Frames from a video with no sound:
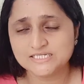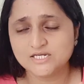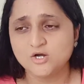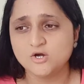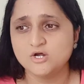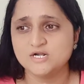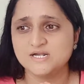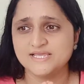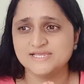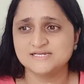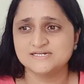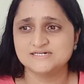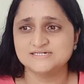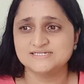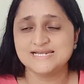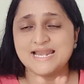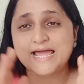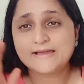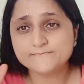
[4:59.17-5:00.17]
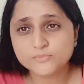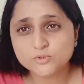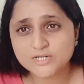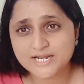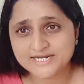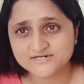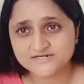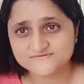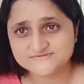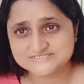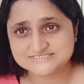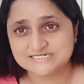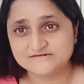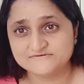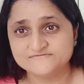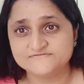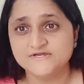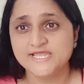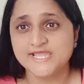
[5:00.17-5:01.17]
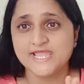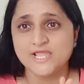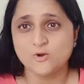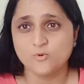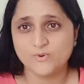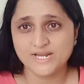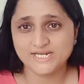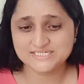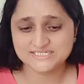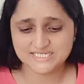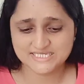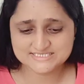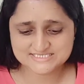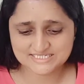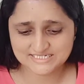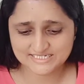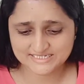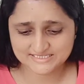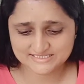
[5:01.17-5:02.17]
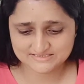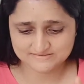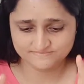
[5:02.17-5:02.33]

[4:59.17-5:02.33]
or like a lab book kind of stuff where things are like